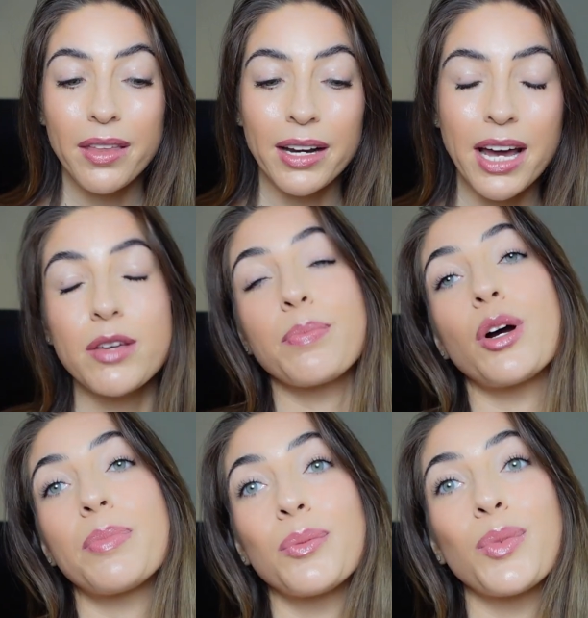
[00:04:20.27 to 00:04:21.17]
Another
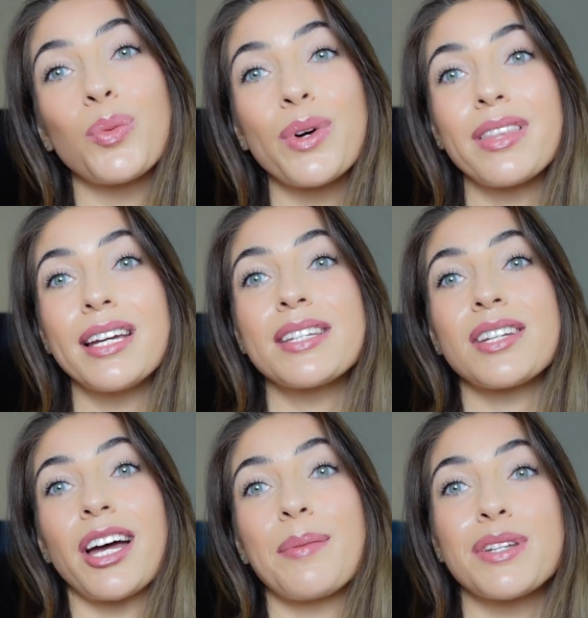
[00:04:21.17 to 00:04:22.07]
problem with these
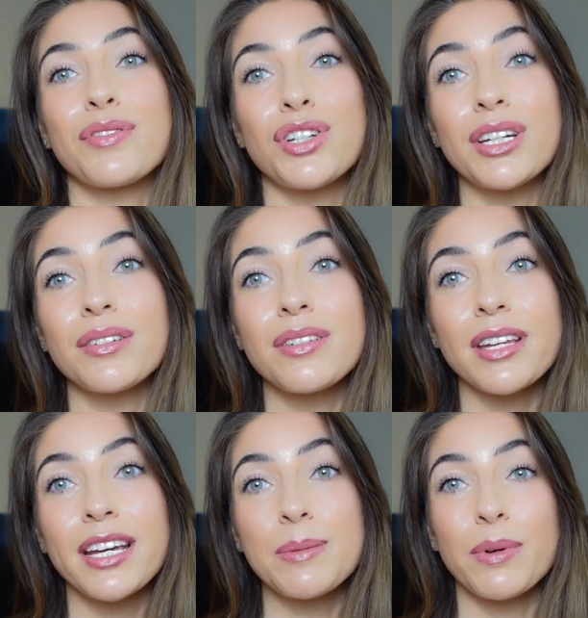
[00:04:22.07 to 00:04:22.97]
types of shields
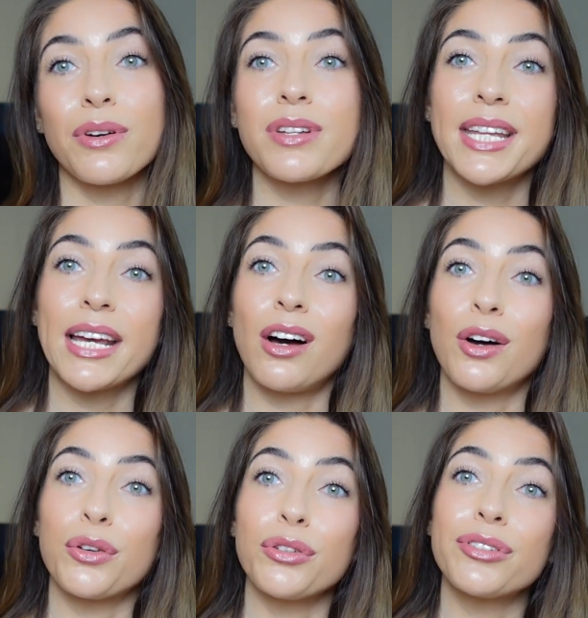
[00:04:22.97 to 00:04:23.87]
is because they
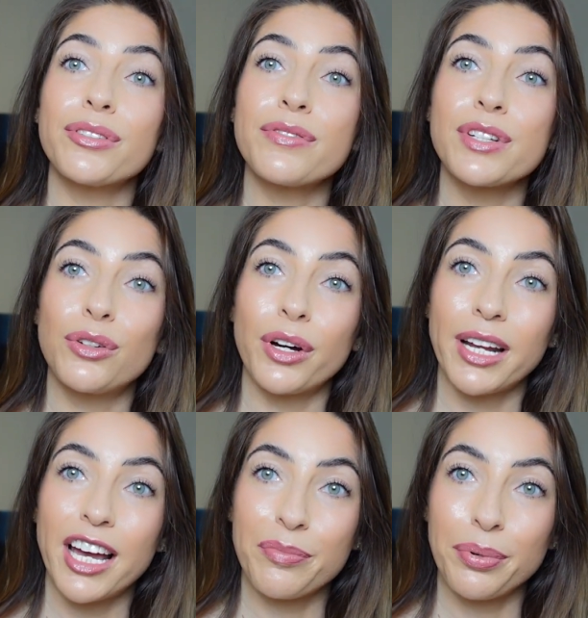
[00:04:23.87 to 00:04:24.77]
are grooved, you're going
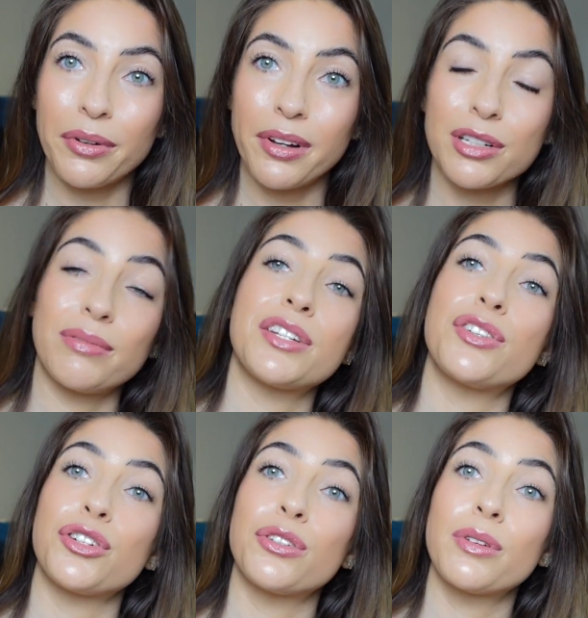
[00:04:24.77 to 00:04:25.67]
to have product
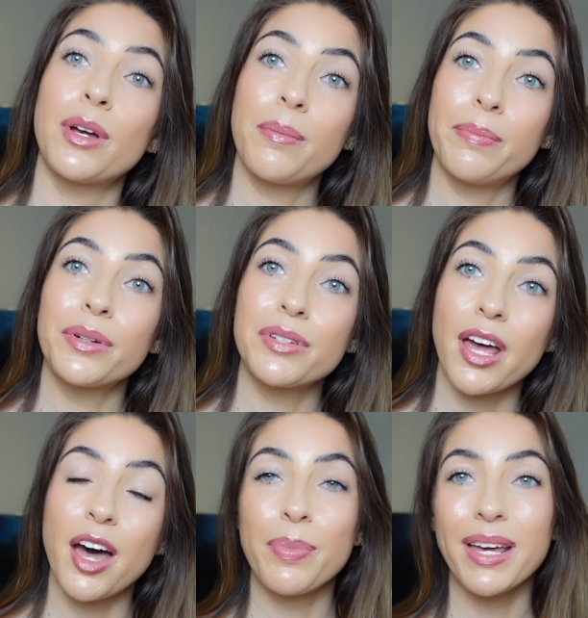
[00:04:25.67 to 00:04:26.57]
residue built
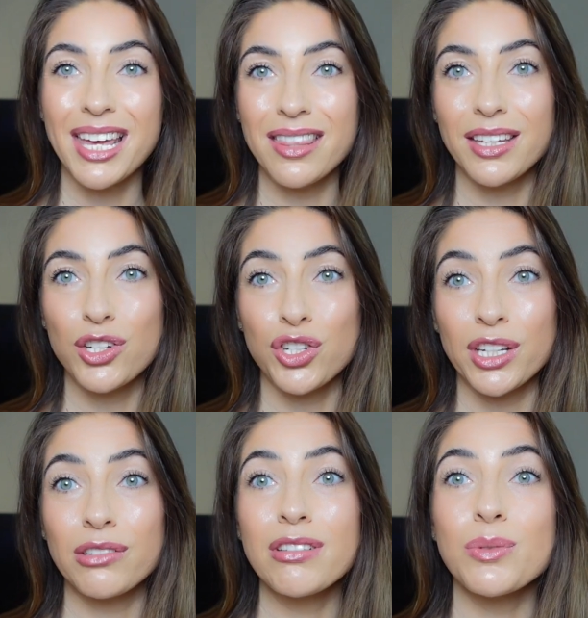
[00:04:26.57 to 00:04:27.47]
up in these
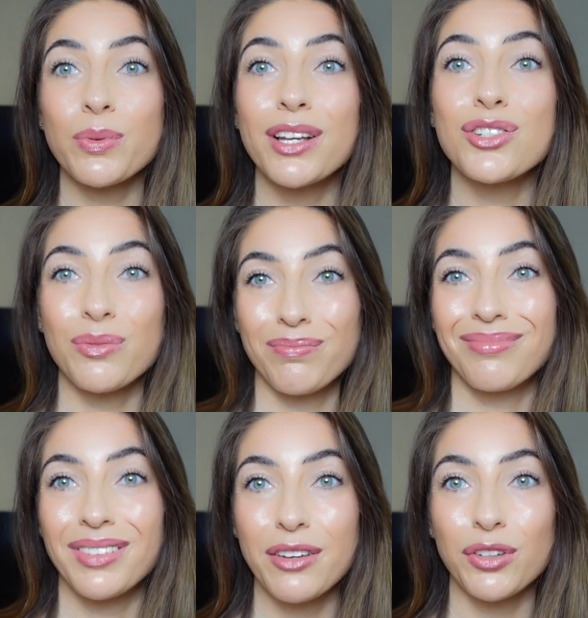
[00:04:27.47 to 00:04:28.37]
shields, which
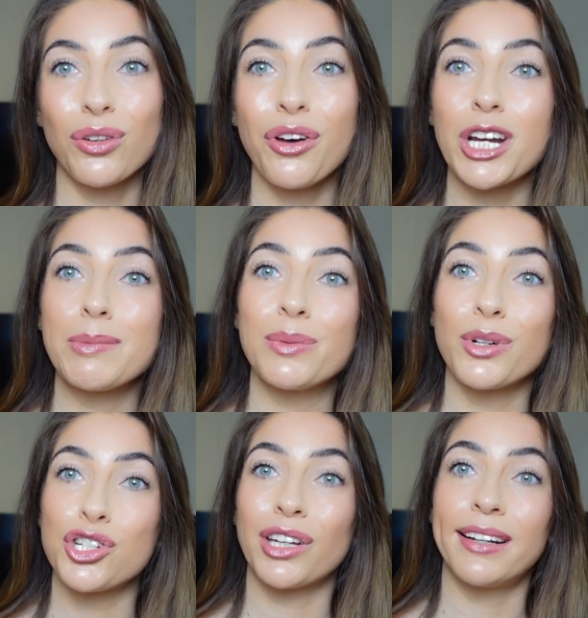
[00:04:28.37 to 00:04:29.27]
if you're not going to be
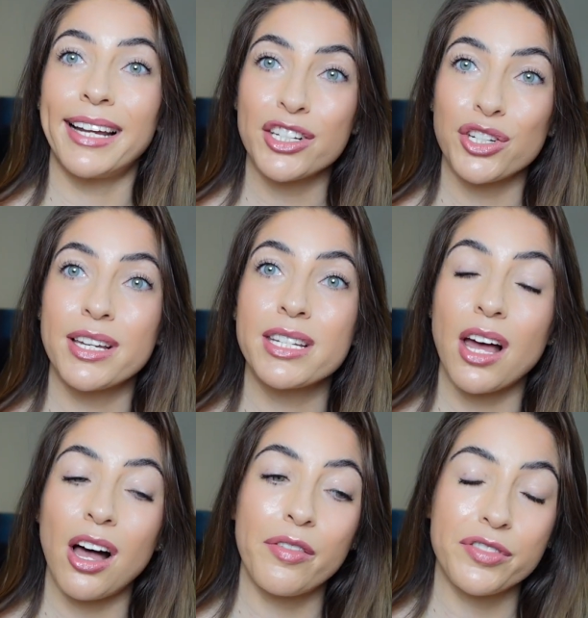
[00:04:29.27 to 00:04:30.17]
washing the lashes
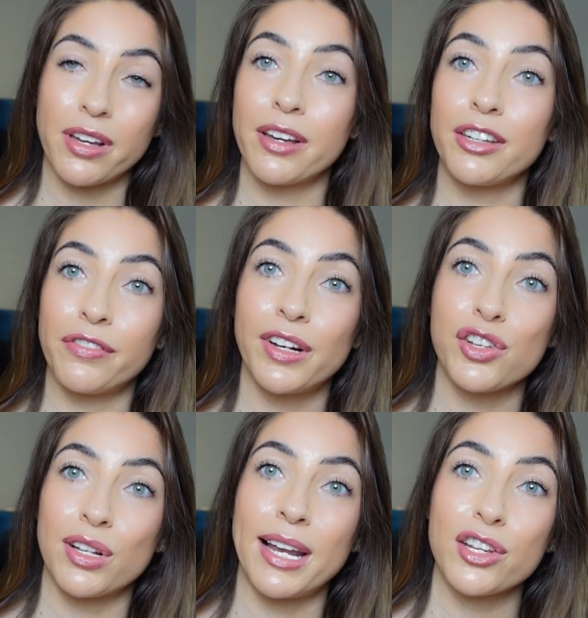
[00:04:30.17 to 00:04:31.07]
after you
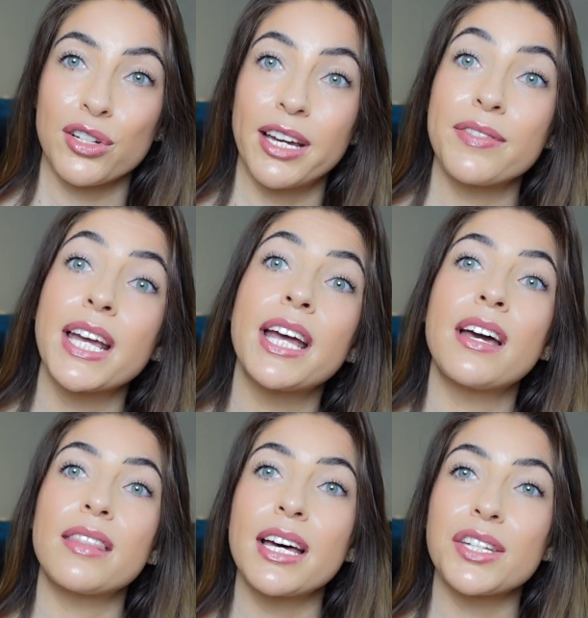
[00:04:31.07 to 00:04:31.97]
finish the lash lift,
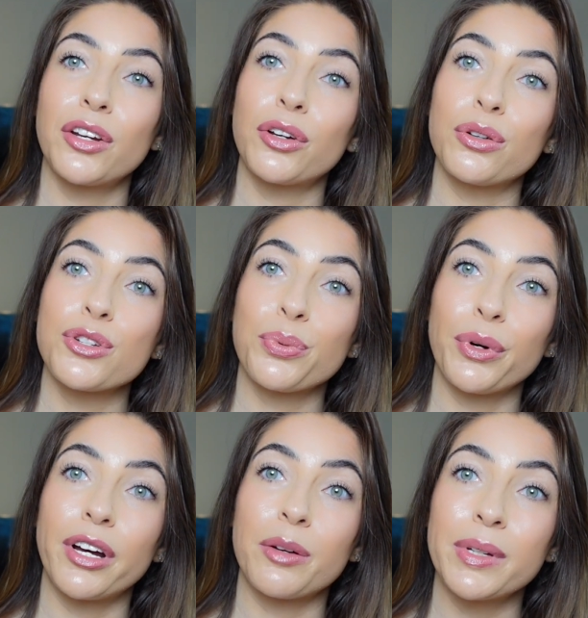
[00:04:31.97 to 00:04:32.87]
that's going to cause
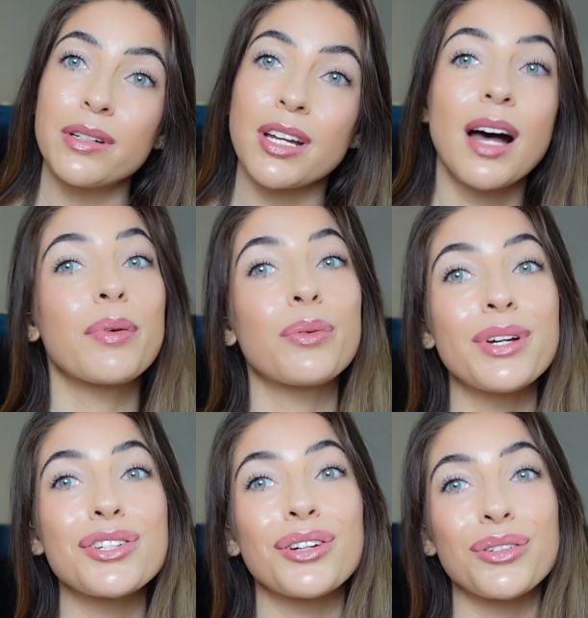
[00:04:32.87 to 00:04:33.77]
product buildup,
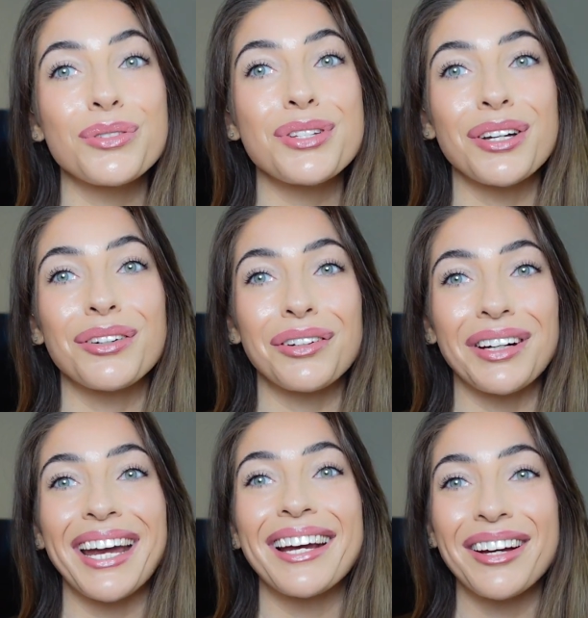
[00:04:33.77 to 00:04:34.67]
which could also
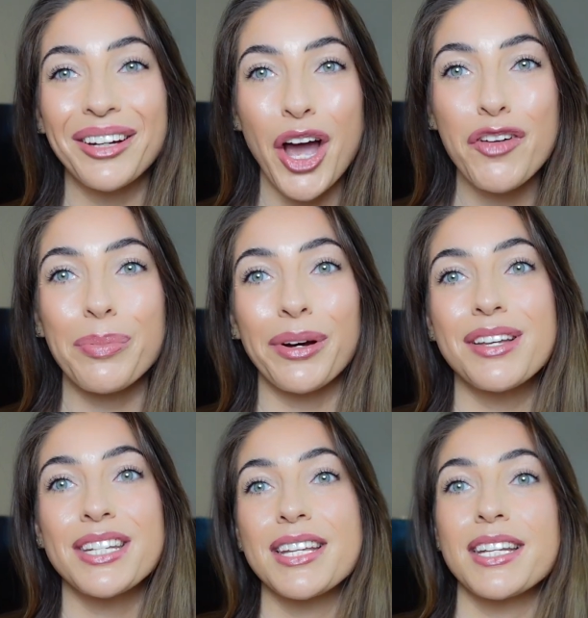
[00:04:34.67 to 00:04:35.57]
create
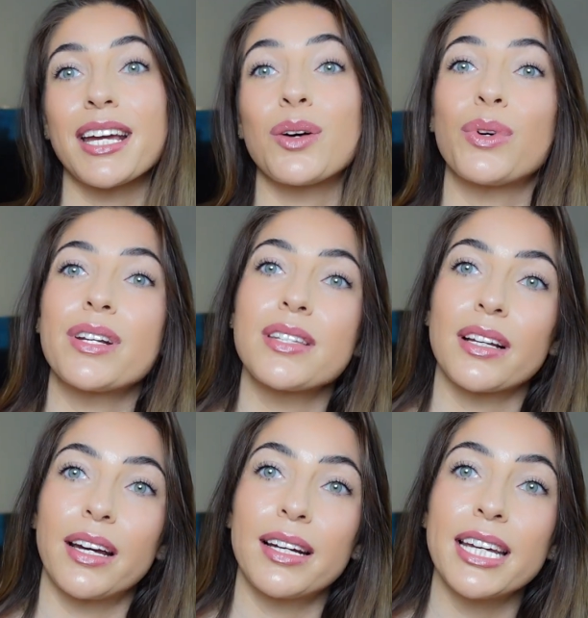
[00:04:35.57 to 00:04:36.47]
over-processing once the
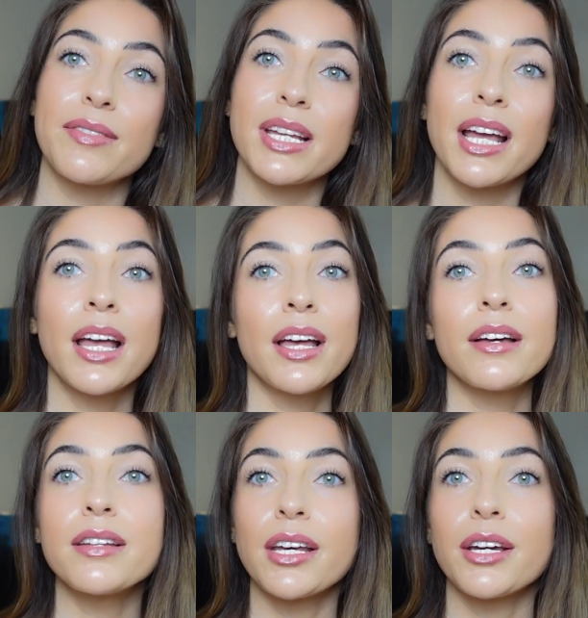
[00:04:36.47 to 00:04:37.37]
client leaves.
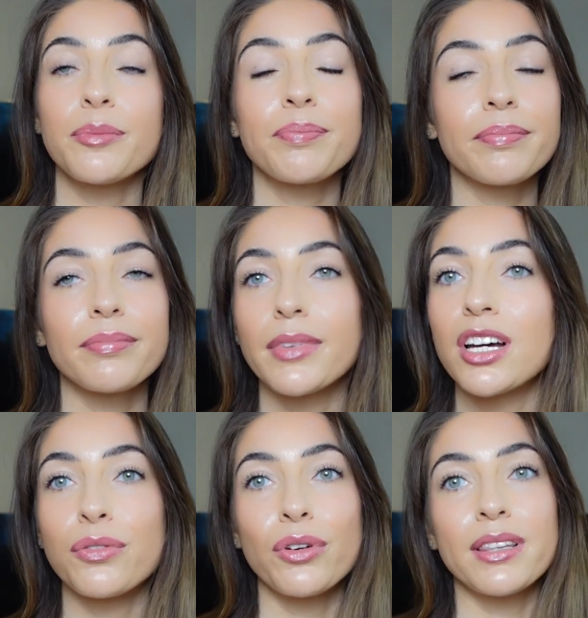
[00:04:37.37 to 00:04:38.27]
So
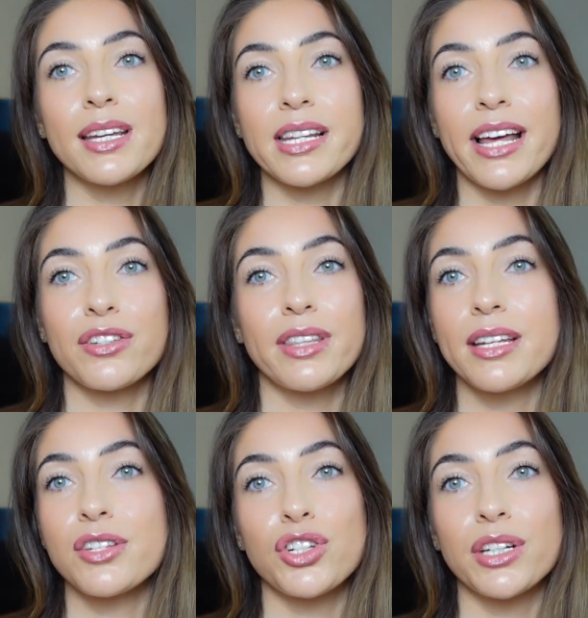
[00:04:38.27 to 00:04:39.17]
avoid
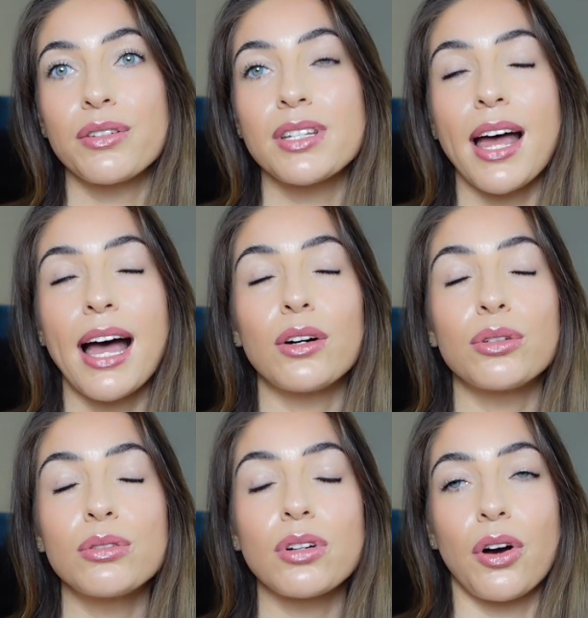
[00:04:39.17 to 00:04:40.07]
these shields at
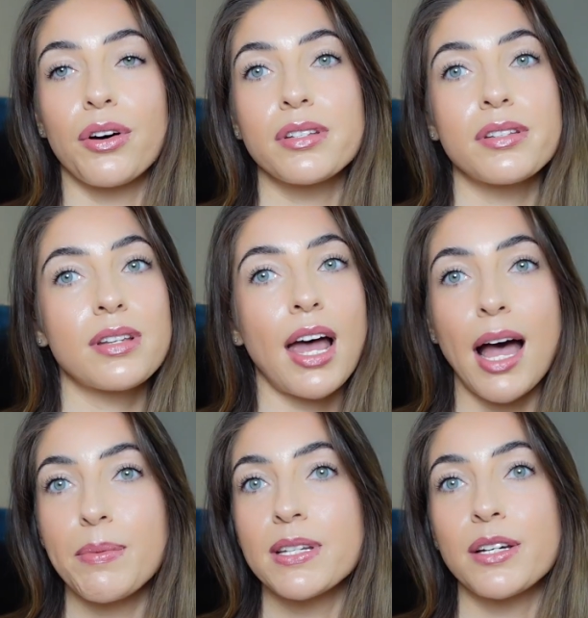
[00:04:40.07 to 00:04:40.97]
all costs.
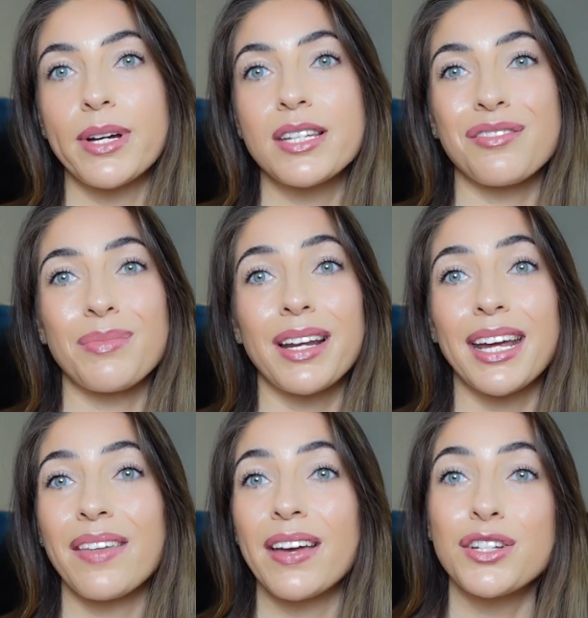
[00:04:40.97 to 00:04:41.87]
Absolute waste of
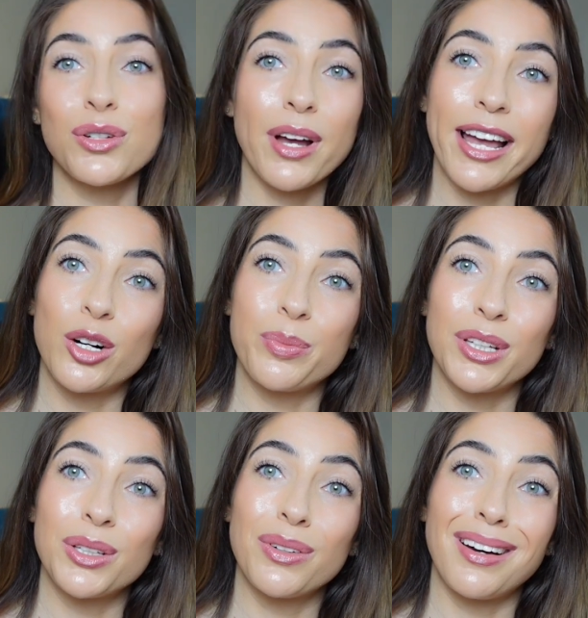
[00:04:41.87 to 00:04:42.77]
money. They do not help
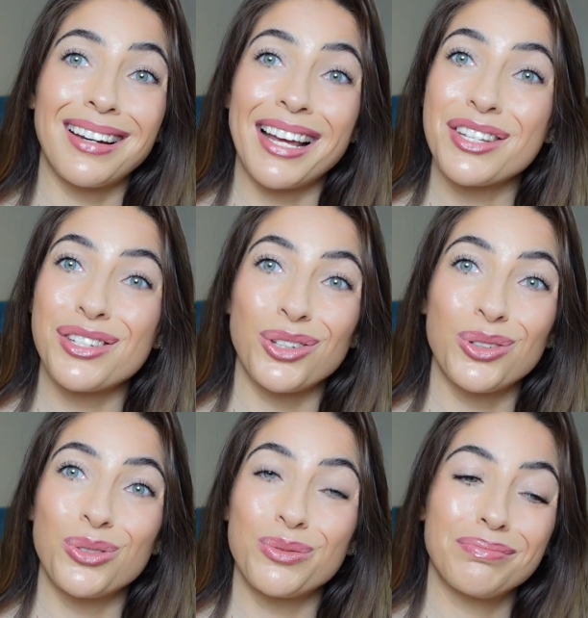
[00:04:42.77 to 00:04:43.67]
you unless
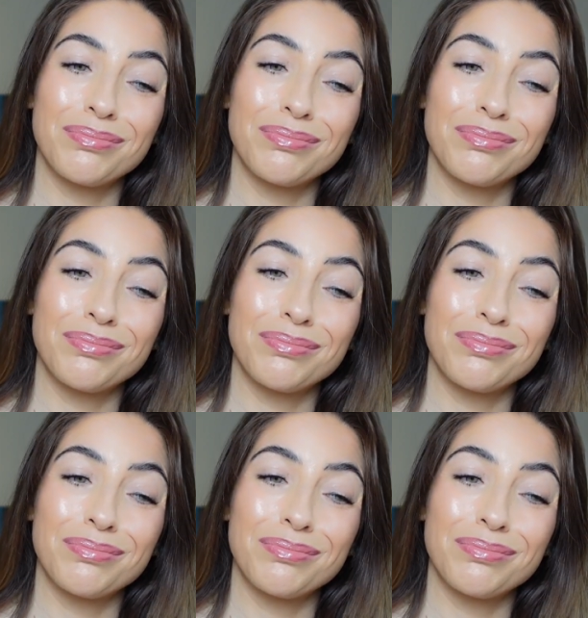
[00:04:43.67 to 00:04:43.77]
you